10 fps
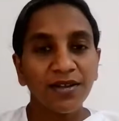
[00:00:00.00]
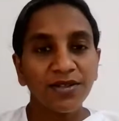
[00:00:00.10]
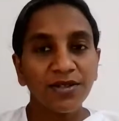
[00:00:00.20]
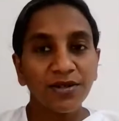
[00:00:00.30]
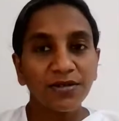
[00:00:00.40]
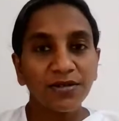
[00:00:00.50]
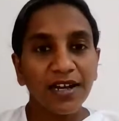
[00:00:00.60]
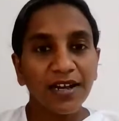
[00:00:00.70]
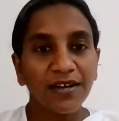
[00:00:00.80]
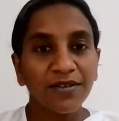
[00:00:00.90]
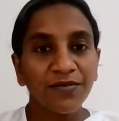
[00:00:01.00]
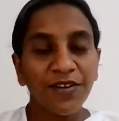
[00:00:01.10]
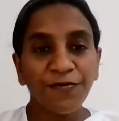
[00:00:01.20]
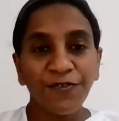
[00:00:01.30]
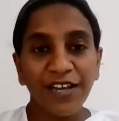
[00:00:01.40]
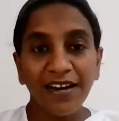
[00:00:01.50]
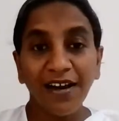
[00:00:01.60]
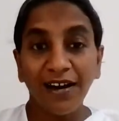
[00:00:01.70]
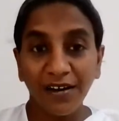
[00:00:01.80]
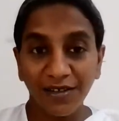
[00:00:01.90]
So we feel
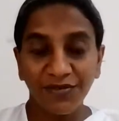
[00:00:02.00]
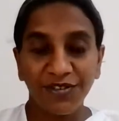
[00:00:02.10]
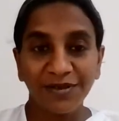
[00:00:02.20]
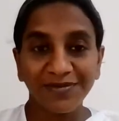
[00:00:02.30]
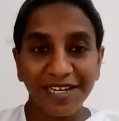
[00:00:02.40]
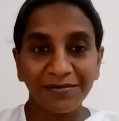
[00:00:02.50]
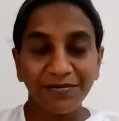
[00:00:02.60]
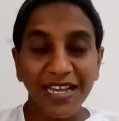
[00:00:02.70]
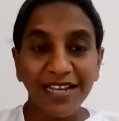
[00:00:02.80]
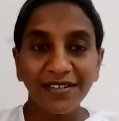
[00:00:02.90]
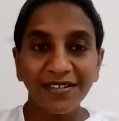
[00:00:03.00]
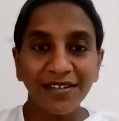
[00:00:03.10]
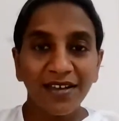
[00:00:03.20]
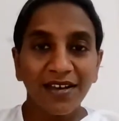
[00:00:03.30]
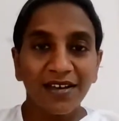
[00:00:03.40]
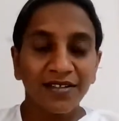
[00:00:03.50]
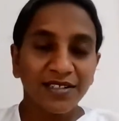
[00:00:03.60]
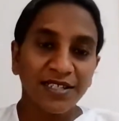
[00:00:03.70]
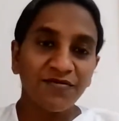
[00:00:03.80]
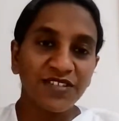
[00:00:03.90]
hurt from them, means
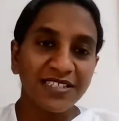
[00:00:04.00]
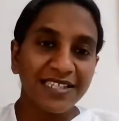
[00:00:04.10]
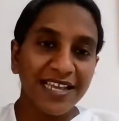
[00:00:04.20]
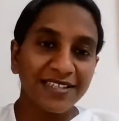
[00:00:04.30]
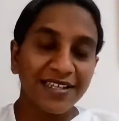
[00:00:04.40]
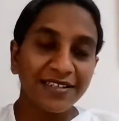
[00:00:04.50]
someone says